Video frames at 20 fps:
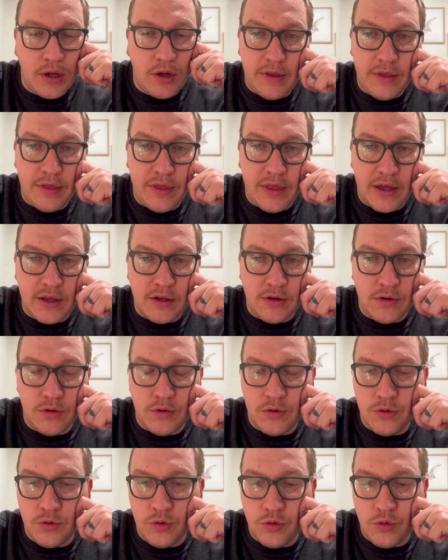that
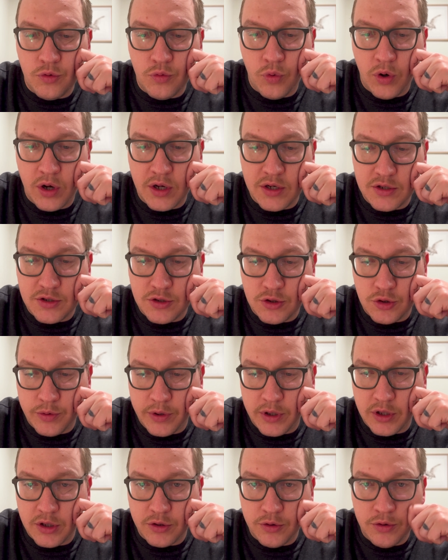you want to
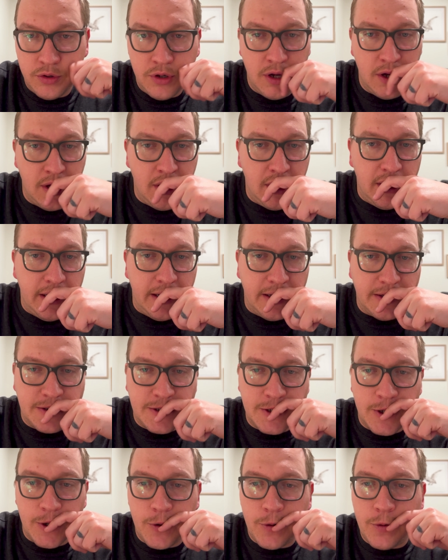include. And
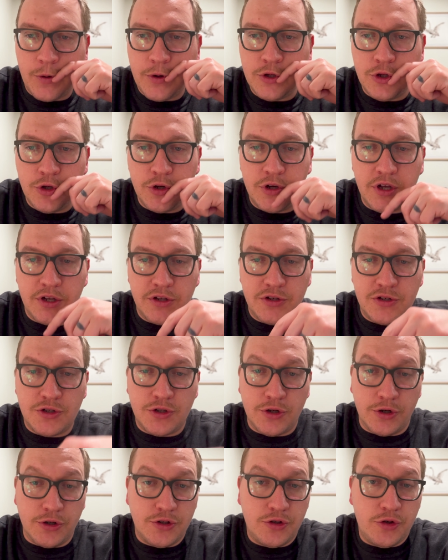so you could
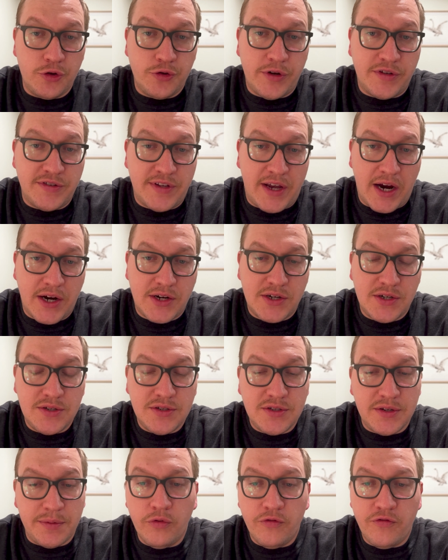search through your
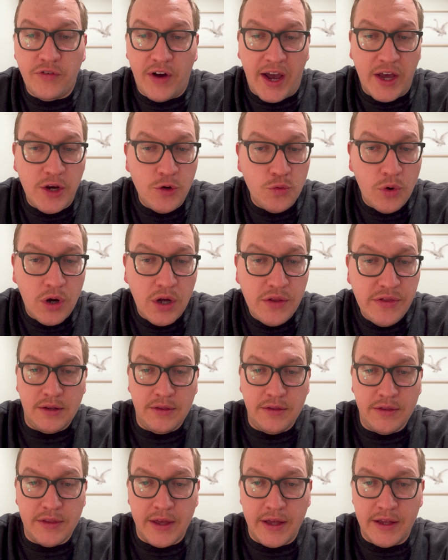transactions and find one
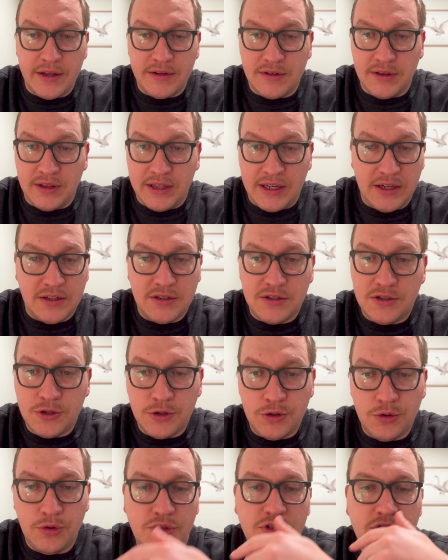that is linked
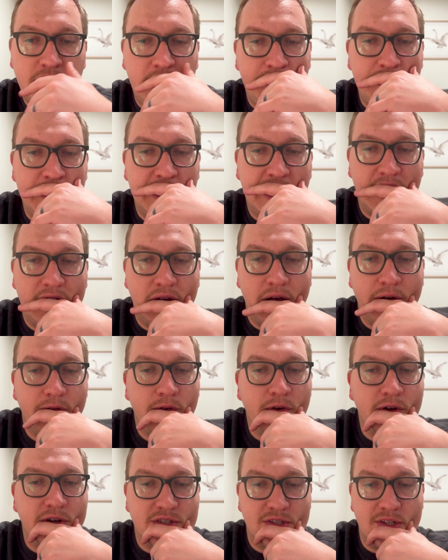to. So that'd be kind of
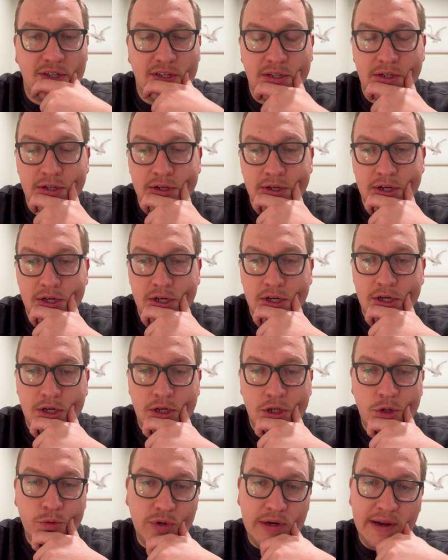helpful, because then
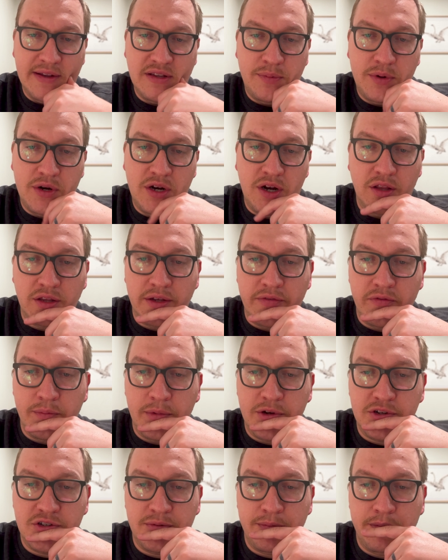you wouldn't have to put it on the
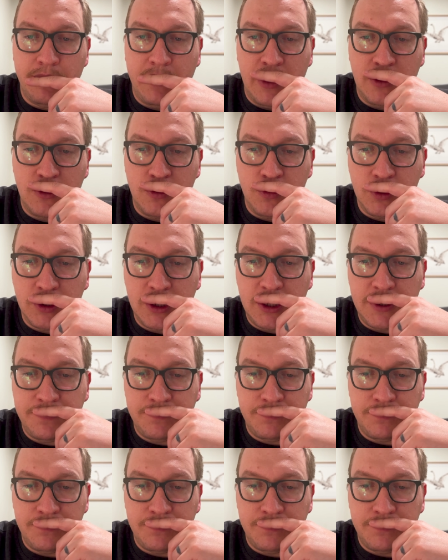information manually.